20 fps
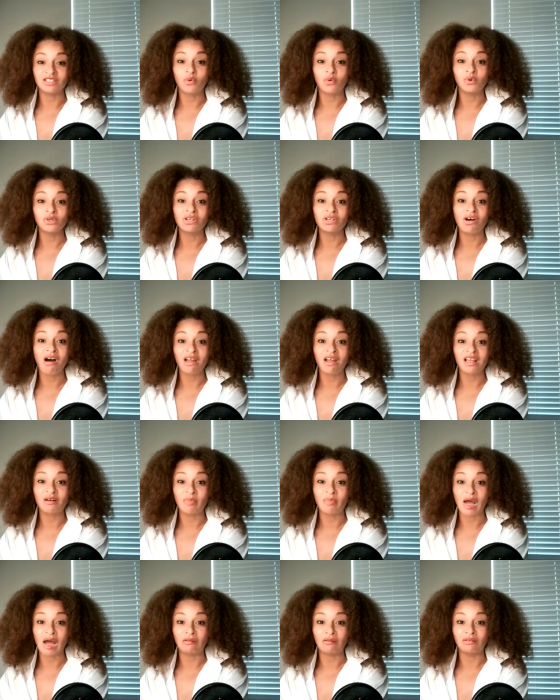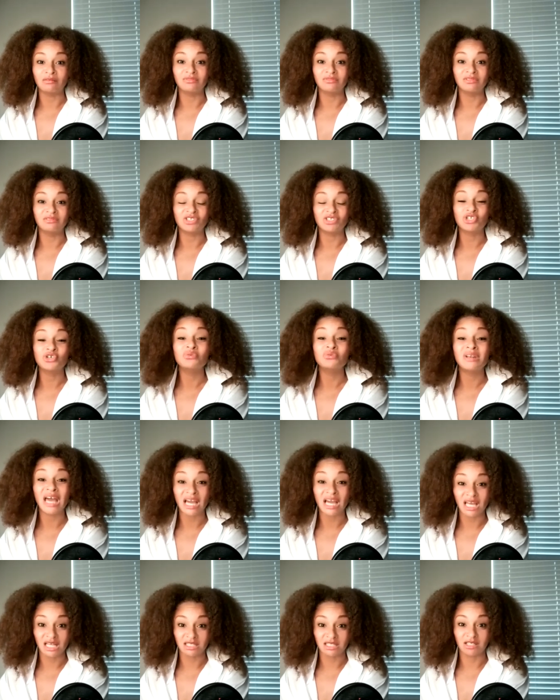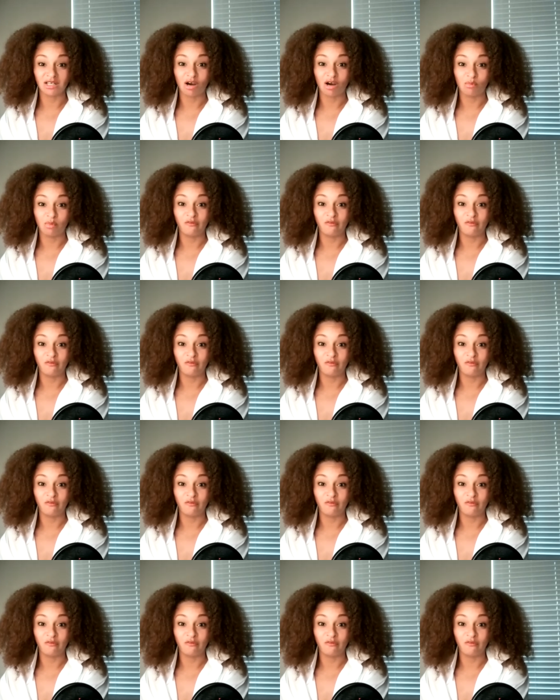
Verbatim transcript: And so we're talking about two decades